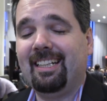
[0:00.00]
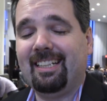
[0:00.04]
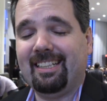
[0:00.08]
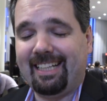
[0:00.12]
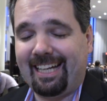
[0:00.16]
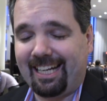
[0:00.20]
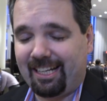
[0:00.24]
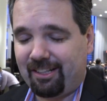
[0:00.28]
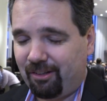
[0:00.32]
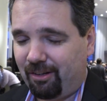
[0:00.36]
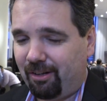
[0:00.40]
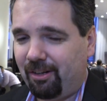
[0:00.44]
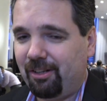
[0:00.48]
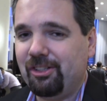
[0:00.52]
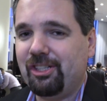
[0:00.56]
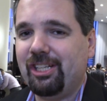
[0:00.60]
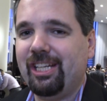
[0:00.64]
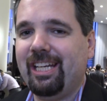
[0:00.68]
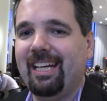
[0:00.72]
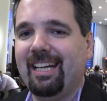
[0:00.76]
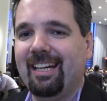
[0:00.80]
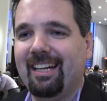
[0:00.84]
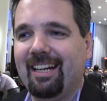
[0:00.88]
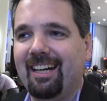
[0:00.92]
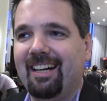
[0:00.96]

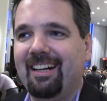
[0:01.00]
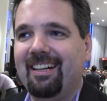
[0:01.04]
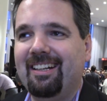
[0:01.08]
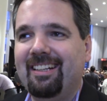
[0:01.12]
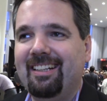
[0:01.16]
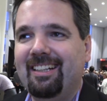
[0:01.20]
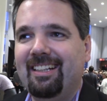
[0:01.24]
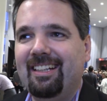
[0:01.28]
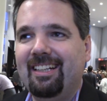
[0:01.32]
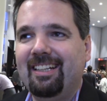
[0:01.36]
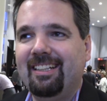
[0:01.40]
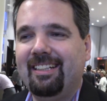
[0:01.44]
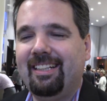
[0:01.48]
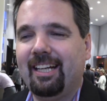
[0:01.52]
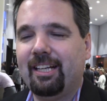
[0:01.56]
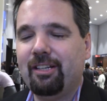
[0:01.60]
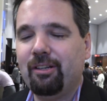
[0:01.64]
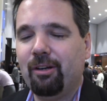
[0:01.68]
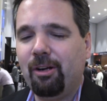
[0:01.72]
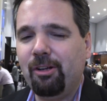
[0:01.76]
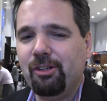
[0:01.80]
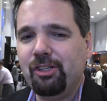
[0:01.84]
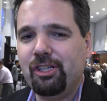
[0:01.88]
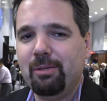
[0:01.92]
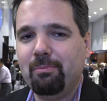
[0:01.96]
Technology, uh,
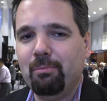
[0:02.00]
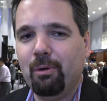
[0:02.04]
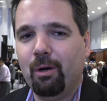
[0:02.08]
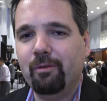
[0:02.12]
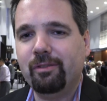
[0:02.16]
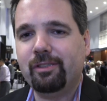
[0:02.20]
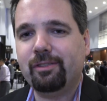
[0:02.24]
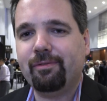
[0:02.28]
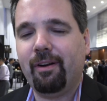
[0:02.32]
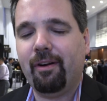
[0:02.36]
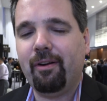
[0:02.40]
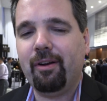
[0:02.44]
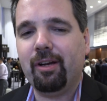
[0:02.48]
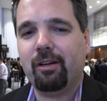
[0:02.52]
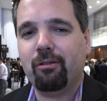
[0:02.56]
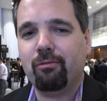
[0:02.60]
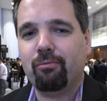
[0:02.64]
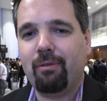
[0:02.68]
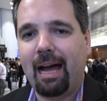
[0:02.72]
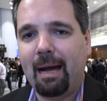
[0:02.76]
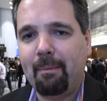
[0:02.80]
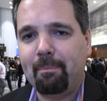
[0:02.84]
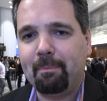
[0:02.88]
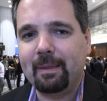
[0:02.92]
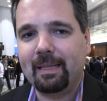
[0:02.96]
technology moves very
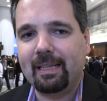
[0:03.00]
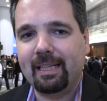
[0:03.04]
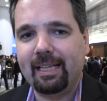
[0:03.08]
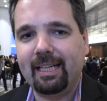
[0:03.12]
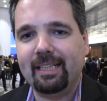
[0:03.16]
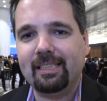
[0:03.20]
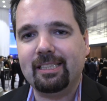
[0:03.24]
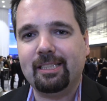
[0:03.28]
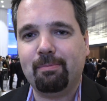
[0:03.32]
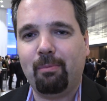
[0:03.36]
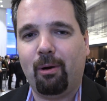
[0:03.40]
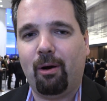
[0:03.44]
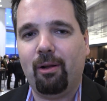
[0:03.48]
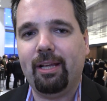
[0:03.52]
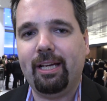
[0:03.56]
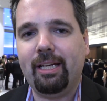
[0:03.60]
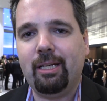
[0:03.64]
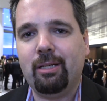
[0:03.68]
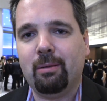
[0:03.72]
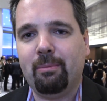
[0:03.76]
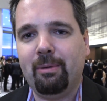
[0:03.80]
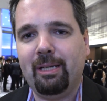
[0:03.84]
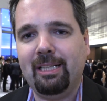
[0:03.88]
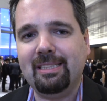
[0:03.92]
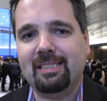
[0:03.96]
rapidly in small
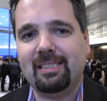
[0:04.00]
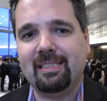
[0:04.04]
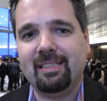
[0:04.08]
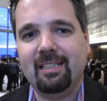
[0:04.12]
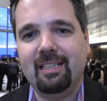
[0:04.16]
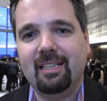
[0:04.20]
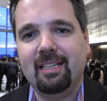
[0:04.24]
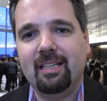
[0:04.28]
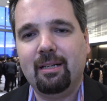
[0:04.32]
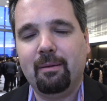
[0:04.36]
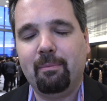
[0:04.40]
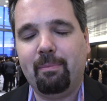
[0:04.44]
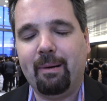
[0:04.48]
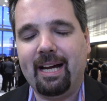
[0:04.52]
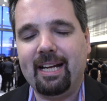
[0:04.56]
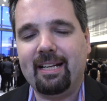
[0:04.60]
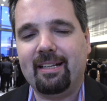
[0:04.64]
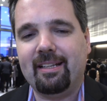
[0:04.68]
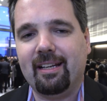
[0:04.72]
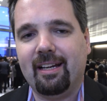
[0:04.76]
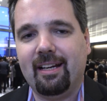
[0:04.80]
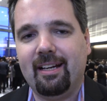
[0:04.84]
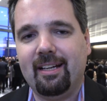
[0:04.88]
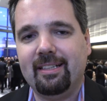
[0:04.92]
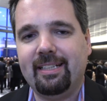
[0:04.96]
increments,
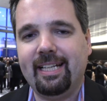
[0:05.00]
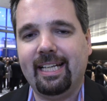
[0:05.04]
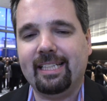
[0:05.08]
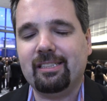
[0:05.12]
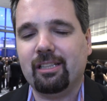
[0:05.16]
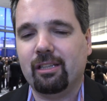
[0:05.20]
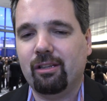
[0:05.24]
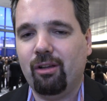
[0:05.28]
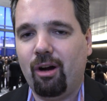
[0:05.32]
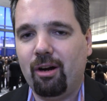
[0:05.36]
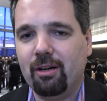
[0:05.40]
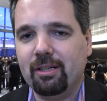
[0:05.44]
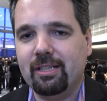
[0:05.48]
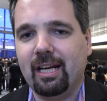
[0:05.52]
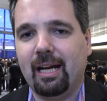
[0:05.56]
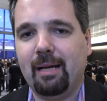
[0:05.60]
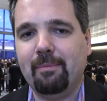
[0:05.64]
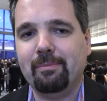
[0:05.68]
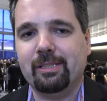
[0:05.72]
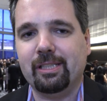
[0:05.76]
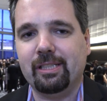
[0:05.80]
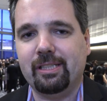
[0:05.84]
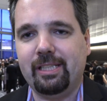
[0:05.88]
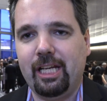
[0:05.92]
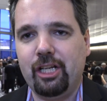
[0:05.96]
but uh, takes a long
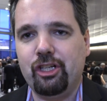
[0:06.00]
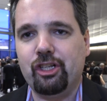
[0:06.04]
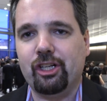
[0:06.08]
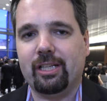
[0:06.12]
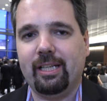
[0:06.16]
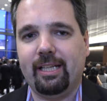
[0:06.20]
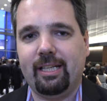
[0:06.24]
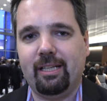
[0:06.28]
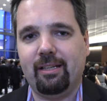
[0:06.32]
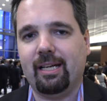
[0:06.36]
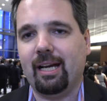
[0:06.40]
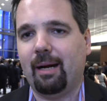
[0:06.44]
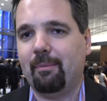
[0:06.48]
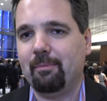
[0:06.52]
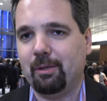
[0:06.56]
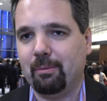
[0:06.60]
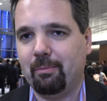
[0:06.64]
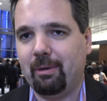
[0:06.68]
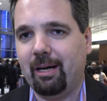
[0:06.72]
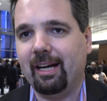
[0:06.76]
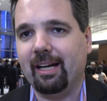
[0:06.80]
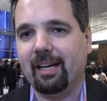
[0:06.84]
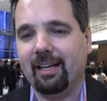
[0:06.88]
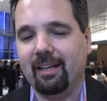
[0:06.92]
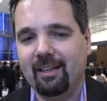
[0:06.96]
time strategically to come to
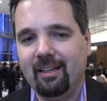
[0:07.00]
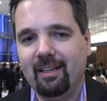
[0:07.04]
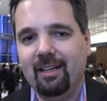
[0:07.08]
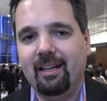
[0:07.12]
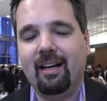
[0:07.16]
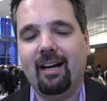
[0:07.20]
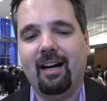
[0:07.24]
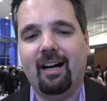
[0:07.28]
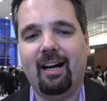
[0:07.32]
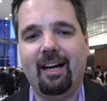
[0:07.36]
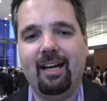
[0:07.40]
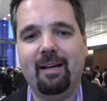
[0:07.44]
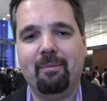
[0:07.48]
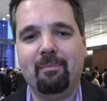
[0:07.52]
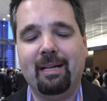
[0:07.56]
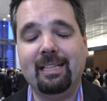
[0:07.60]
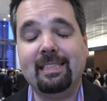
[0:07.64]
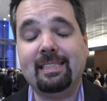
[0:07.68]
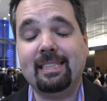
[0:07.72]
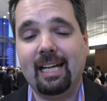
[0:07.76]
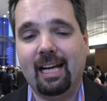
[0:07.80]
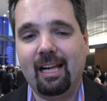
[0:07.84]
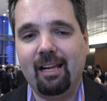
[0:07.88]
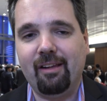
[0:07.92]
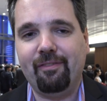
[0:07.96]
market. I
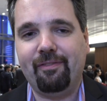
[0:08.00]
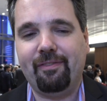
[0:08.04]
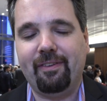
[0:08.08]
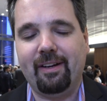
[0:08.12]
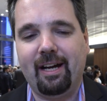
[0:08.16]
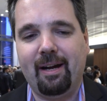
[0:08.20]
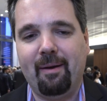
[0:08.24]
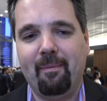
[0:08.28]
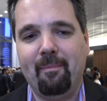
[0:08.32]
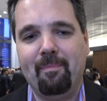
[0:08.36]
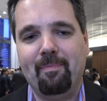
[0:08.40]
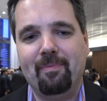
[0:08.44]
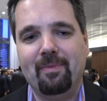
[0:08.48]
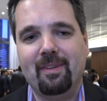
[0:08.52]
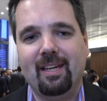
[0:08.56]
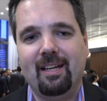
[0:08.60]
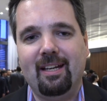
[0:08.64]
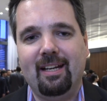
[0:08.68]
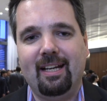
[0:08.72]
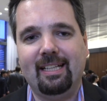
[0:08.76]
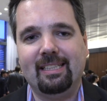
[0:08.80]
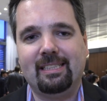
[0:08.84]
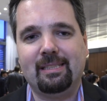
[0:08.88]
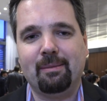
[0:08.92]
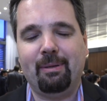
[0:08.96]
myself, uh,
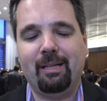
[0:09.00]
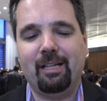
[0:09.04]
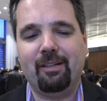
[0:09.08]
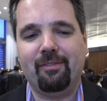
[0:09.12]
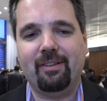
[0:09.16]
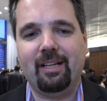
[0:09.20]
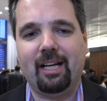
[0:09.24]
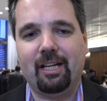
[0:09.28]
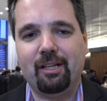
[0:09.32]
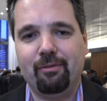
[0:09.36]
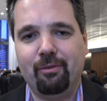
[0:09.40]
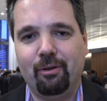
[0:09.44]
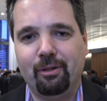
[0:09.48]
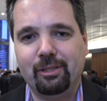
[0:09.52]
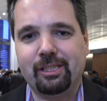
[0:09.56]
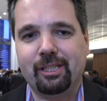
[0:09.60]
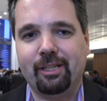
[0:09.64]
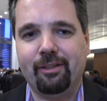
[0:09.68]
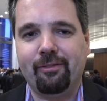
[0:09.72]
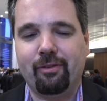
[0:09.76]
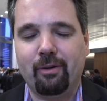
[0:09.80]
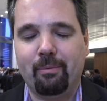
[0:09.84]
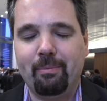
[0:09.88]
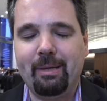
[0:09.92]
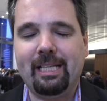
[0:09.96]
it's a bit of an
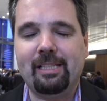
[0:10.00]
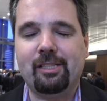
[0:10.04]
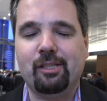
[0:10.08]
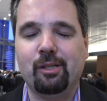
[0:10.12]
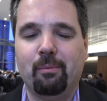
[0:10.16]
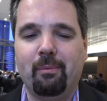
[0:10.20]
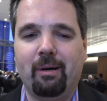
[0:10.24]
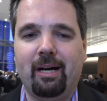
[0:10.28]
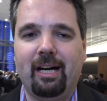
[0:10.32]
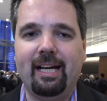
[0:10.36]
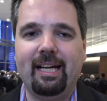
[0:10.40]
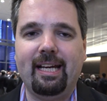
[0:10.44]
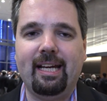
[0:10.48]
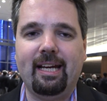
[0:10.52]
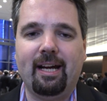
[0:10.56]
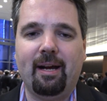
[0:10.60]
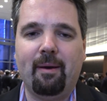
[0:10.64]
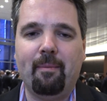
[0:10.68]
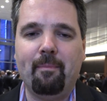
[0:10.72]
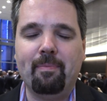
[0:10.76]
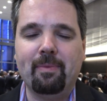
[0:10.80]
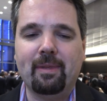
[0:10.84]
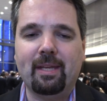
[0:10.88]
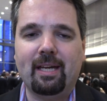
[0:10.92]
anniversary for me, so my, uh,